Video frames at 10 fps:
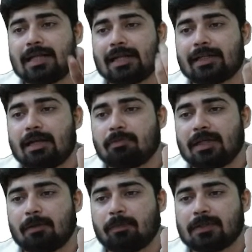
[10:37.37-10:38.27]
that can be
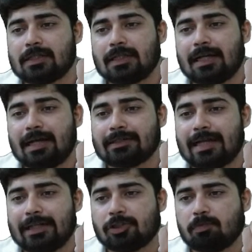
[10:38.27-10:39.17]
represented as
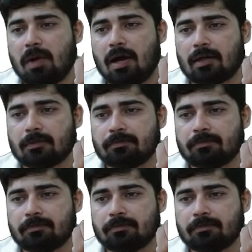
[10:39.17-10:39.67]
h bar.